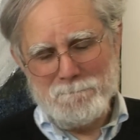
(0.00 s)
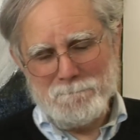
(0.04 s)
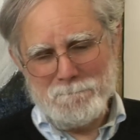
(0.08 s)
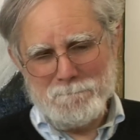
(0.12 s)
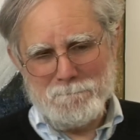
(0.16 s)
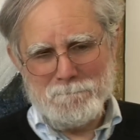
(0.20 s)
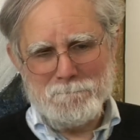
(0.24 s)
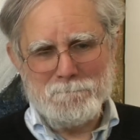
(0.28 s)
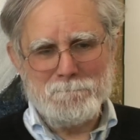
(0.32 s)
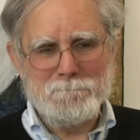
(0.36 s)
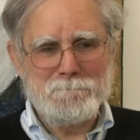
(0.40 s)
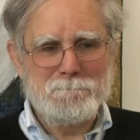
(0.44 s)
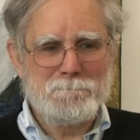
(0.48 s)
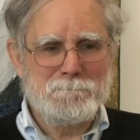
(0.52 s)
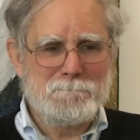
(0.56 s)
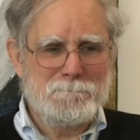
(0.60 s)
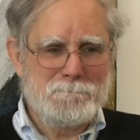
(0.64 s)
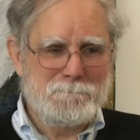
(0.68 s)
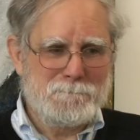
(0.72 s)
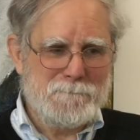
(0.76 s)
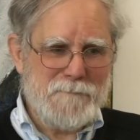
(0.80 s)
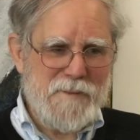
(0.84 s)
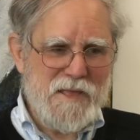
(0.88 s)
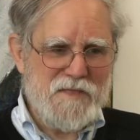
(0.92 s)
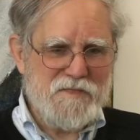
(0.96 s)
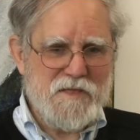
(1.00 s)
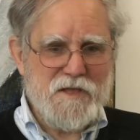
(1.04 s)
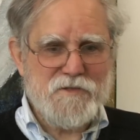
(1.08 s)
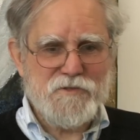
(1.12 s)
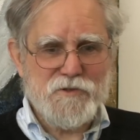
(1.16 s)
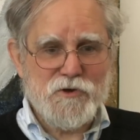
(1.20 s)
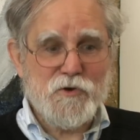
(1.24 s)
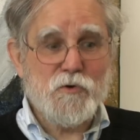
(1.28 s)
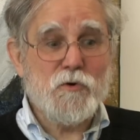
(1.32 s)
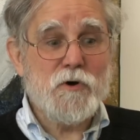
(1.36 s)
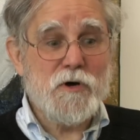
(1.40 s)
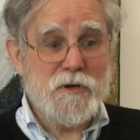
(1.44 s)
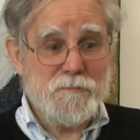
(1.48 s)
Mm. Yeah, that's
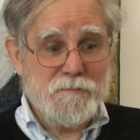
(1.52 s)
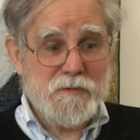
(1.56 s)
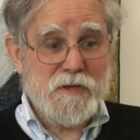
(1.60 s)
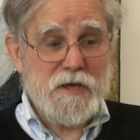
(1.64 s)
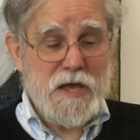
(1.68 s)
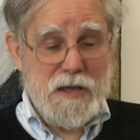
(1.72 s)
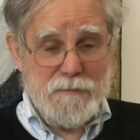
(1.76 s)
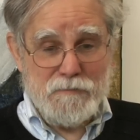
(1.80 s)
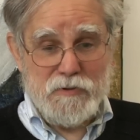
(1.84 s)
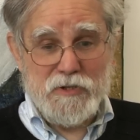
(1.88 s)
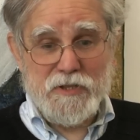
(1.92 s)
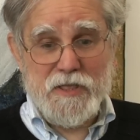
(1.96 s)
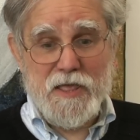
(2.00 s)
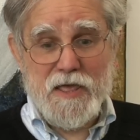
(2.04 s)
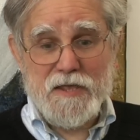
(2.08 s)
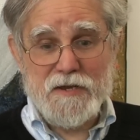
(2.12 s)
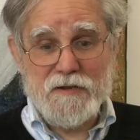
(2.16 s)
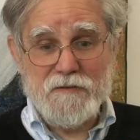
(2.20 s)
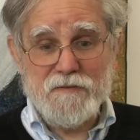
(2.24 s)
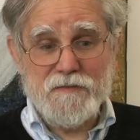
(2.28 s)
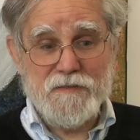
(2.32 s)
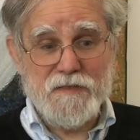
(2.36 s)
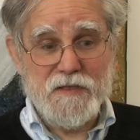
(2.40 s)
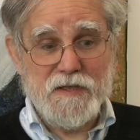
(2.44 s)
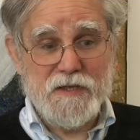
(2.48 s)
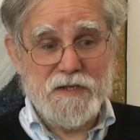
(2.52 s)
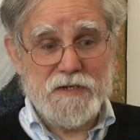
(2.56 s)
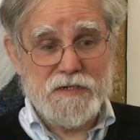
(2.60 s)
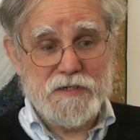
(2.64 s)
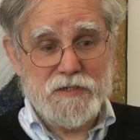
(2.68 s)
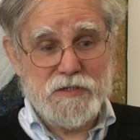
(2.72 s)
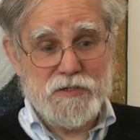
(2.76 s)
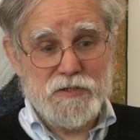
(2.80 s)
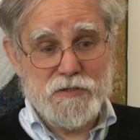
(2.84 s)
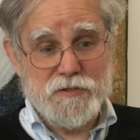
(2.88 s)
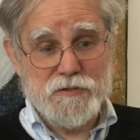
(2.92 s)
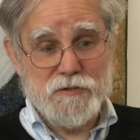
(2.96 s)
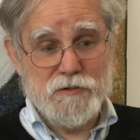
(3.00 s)
a complicated thing,
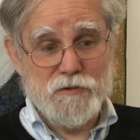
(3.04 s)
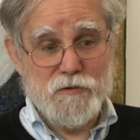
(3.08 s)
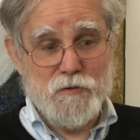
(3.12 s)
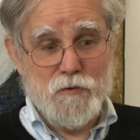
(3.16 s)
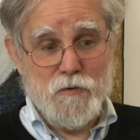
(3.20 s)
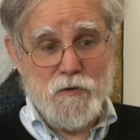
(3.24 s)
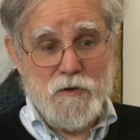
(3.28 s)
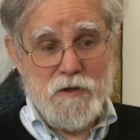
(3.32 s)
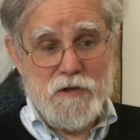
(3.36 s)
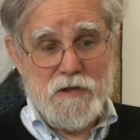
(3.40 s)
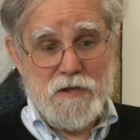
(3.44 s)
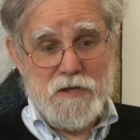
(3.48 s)
too.